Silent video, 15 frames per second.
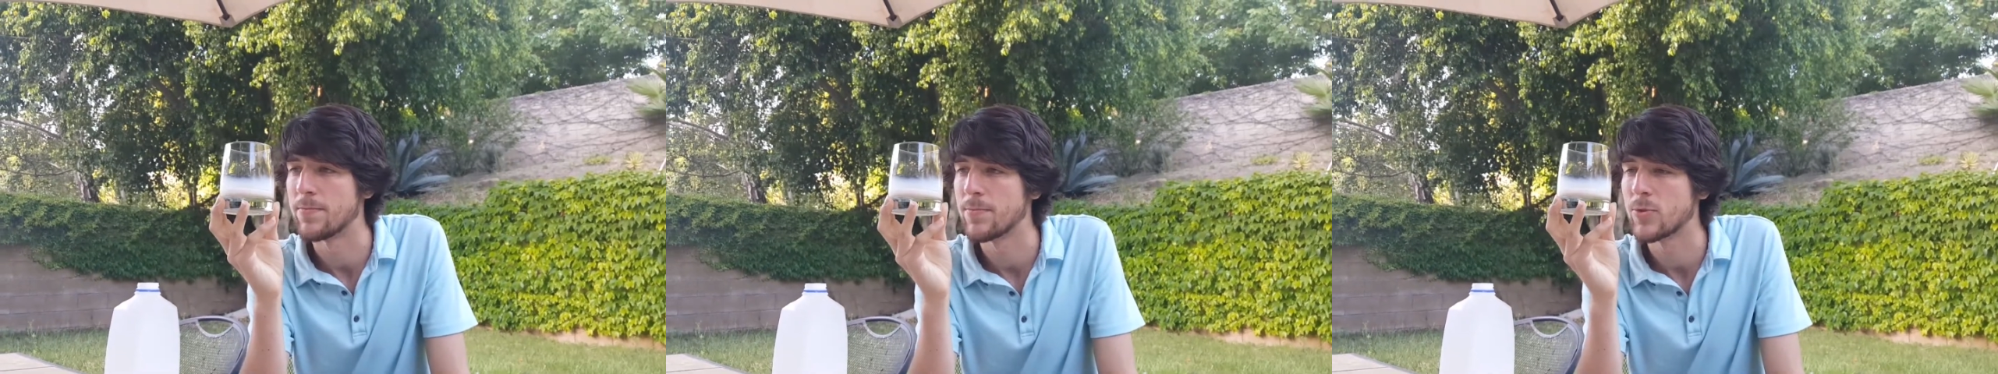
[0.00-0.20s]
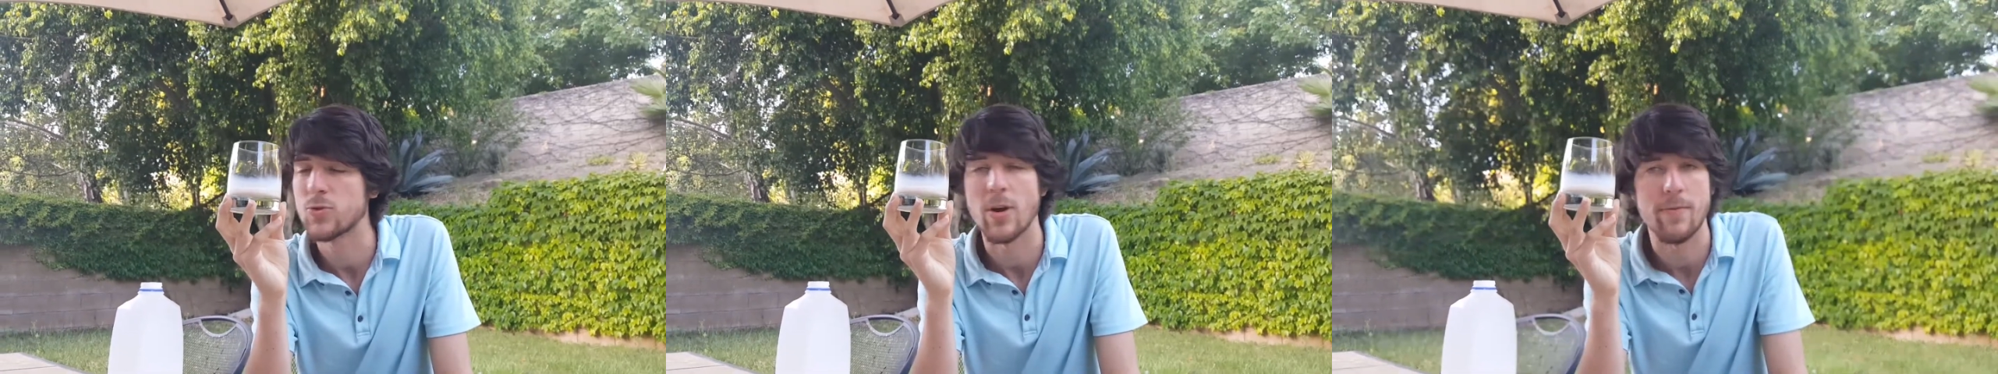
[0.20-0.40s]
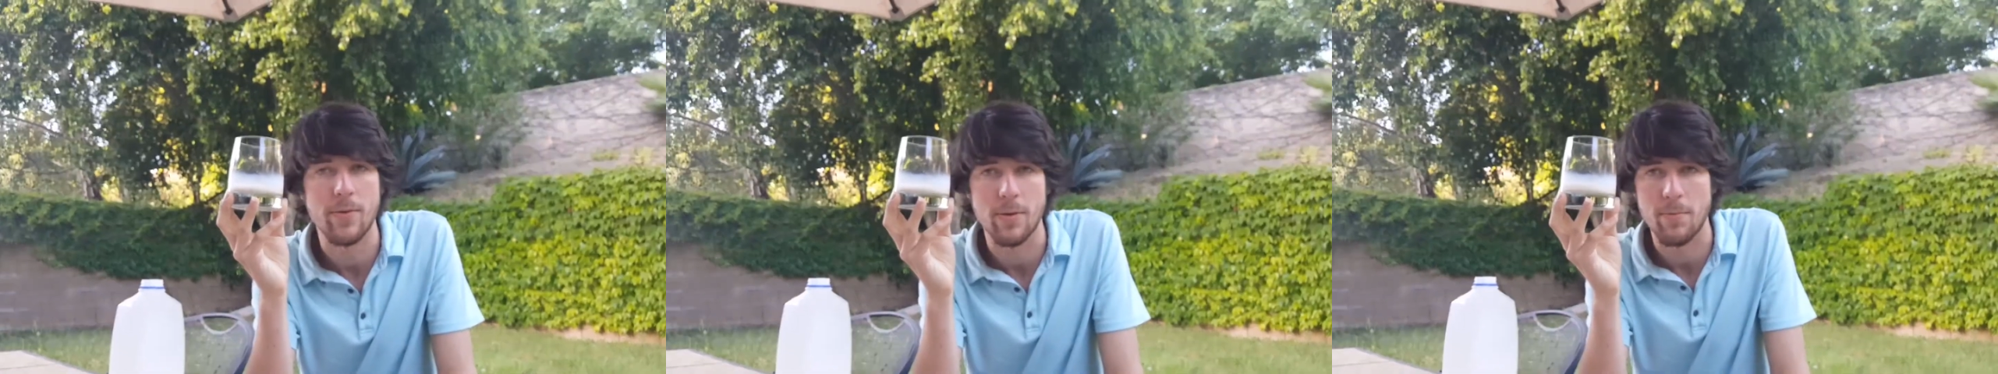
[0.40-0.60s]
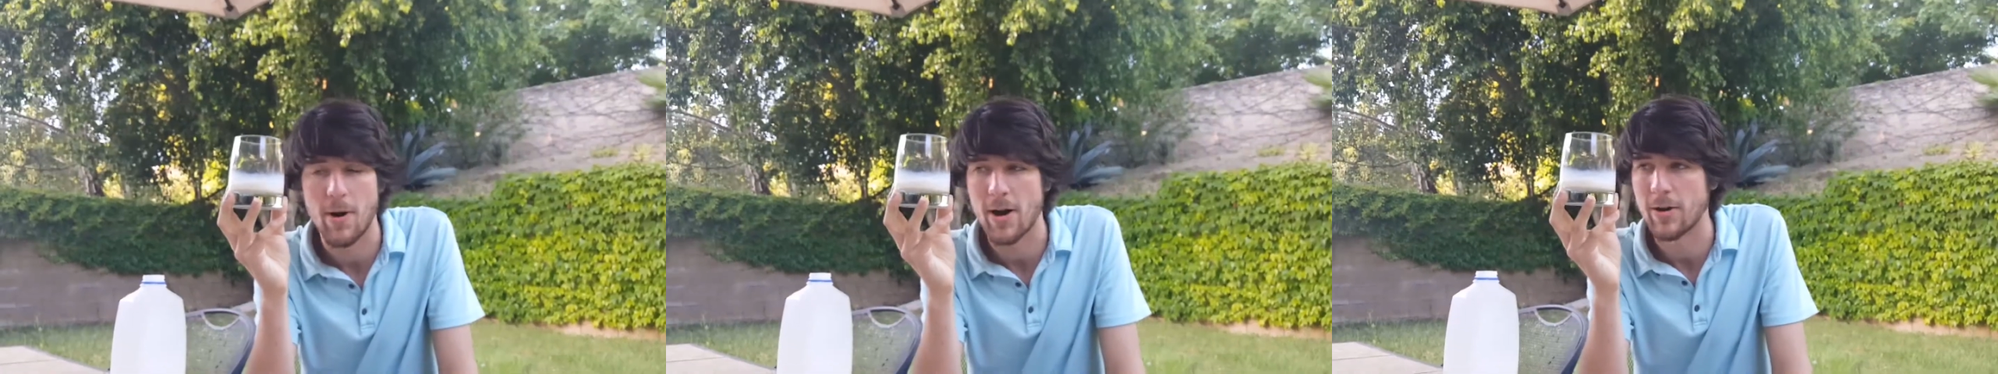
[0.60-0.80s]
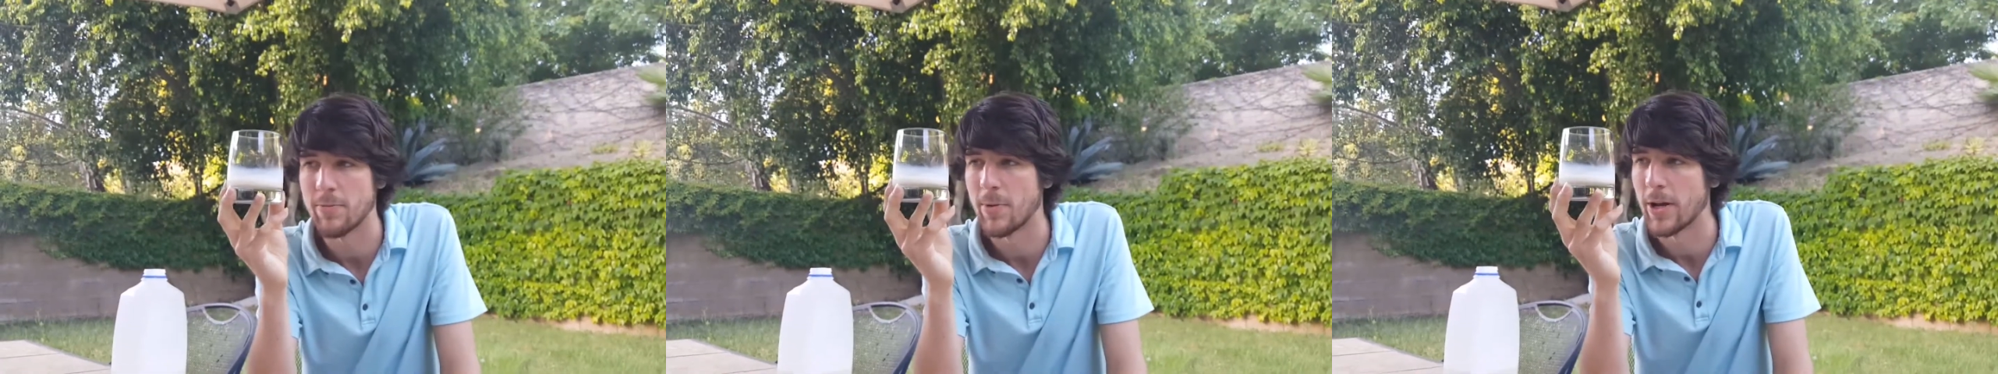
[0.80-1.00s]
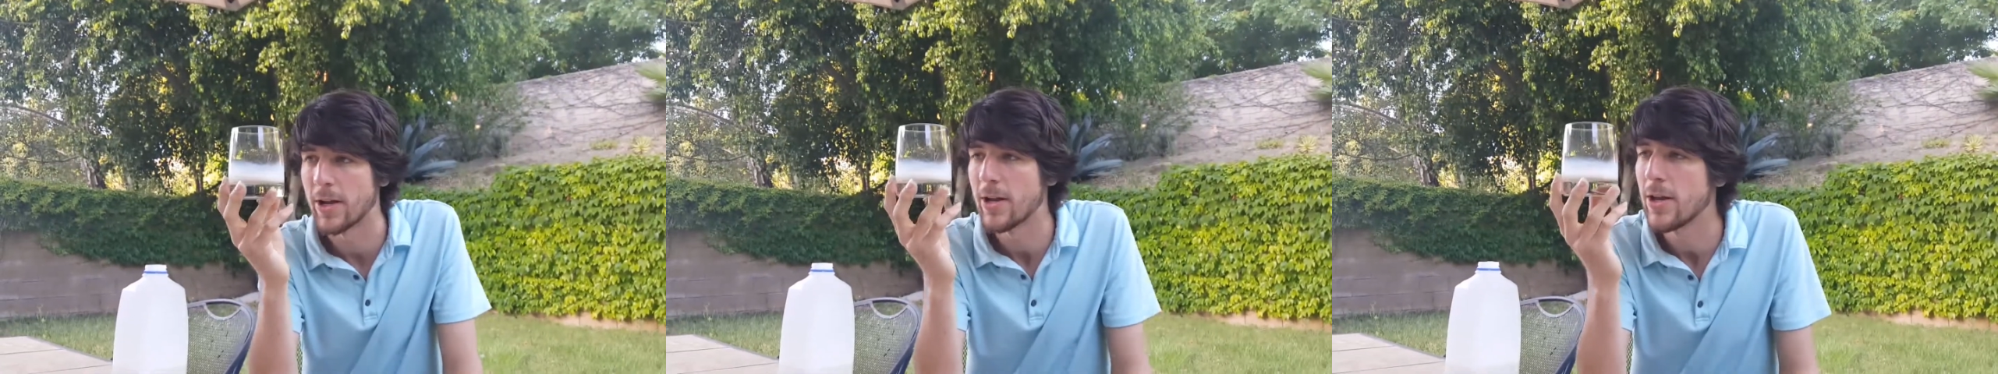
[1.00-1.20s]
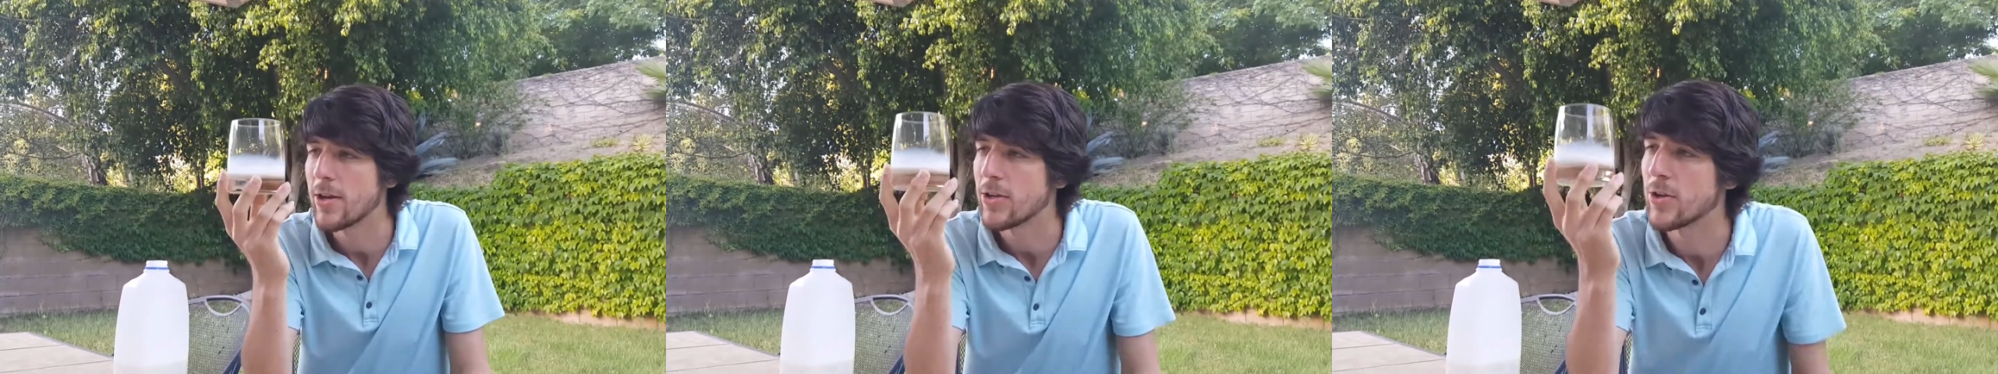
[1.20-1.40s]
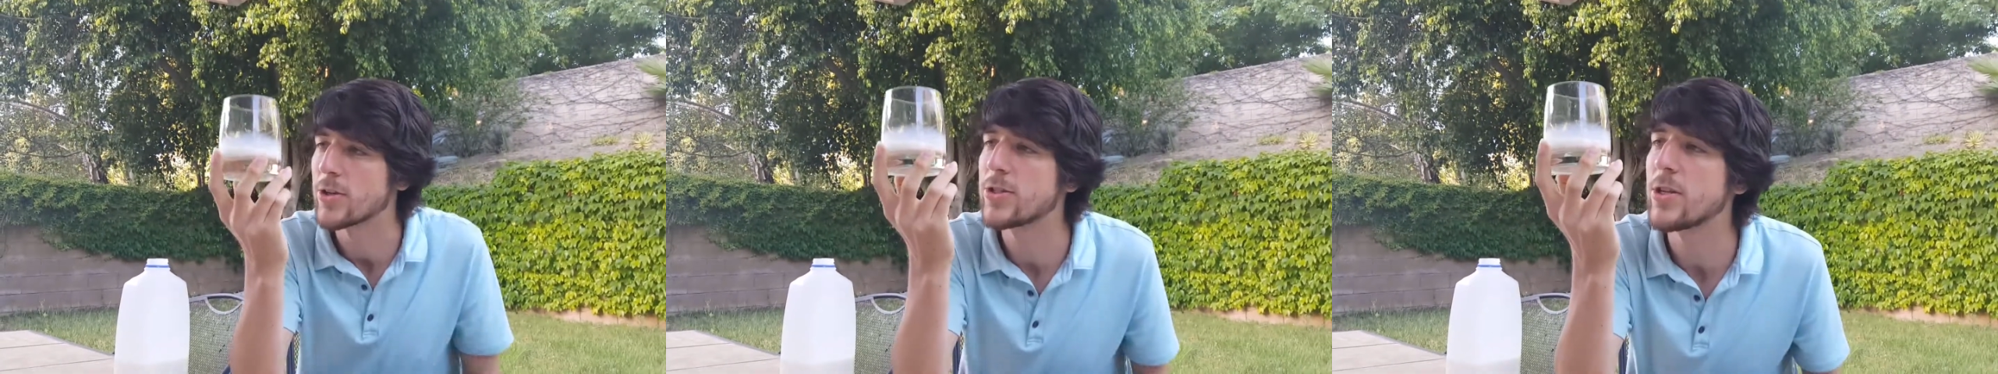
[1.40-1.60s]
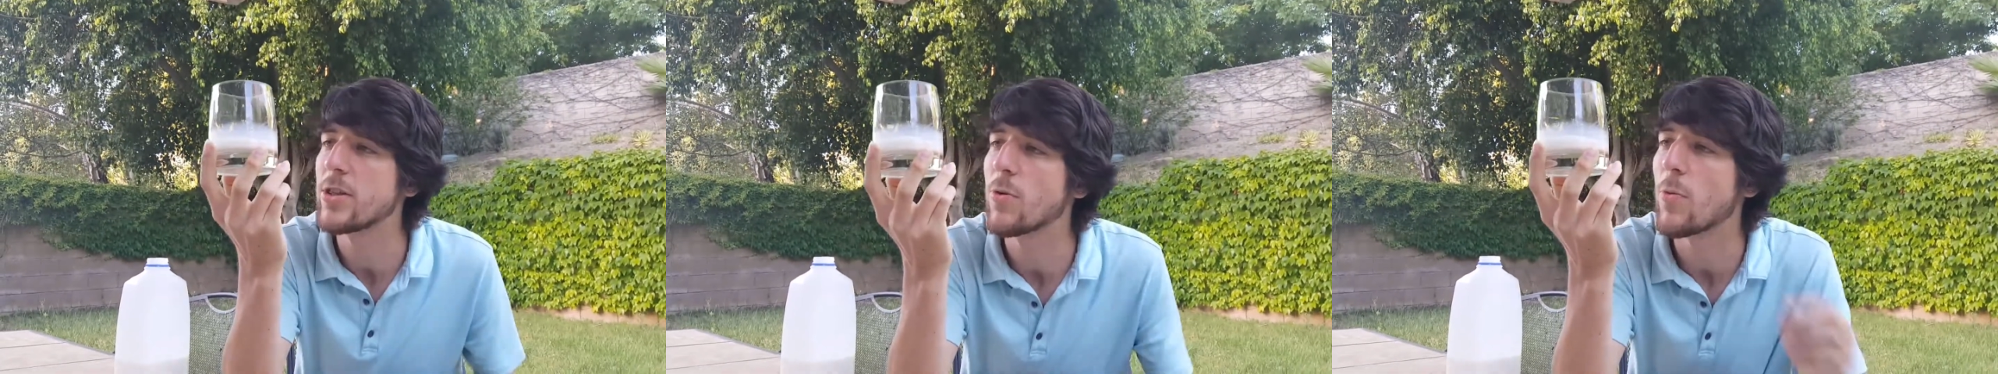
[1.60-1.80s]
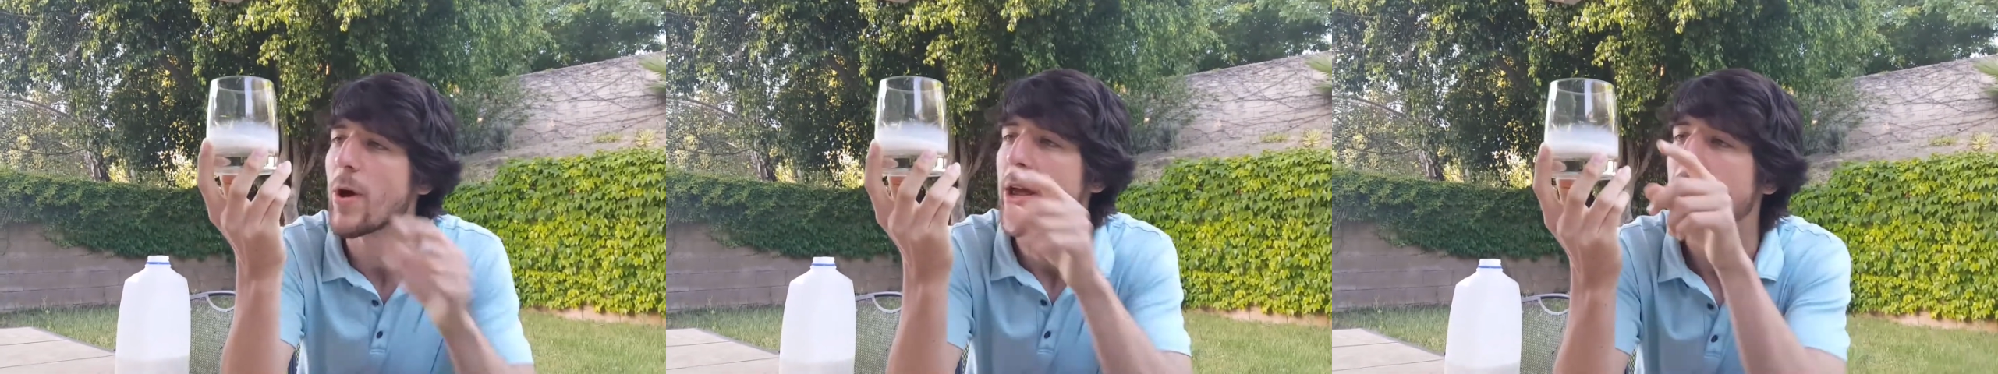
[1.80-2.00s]
straight from the bottle, but you can see
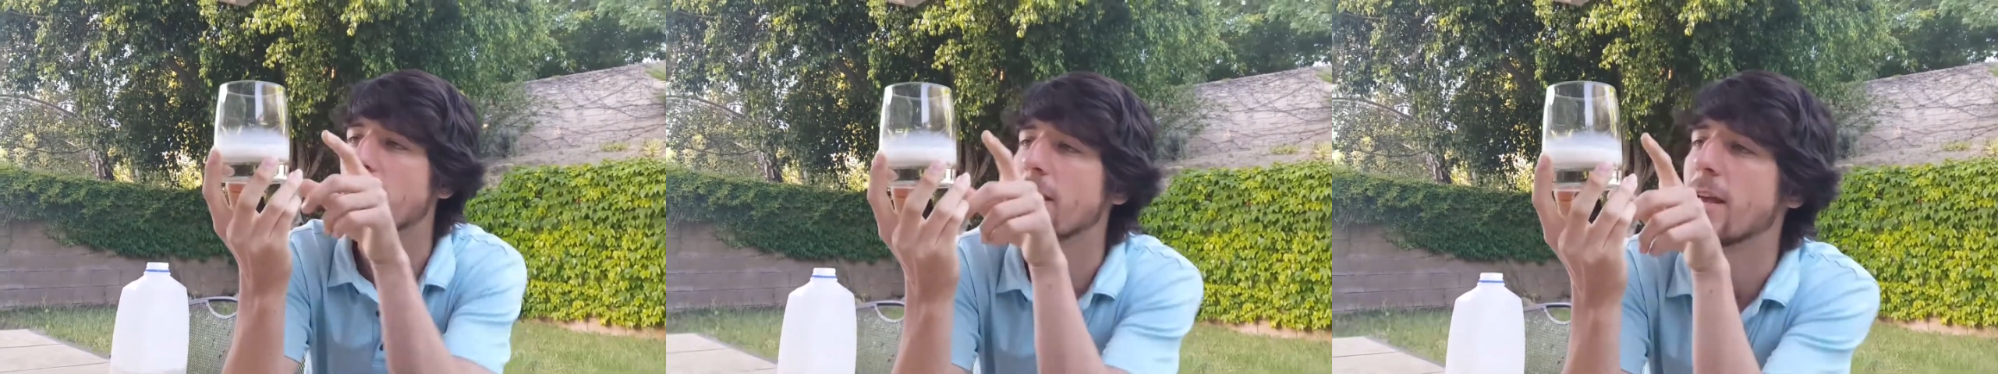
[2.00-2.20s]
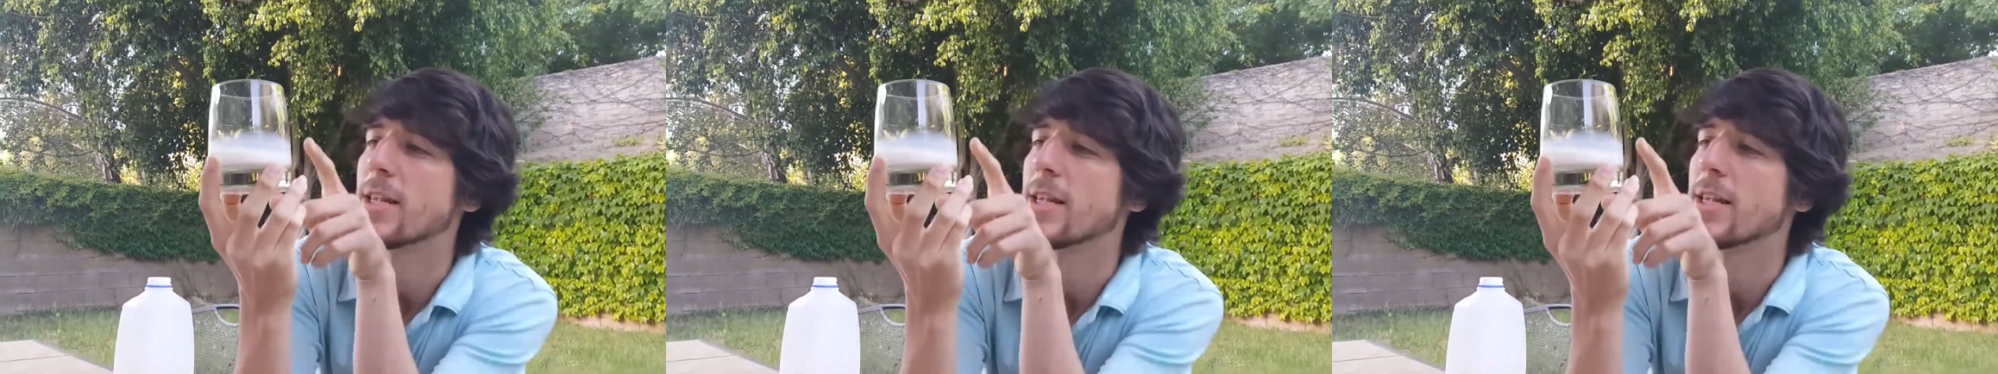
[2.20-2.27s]
the way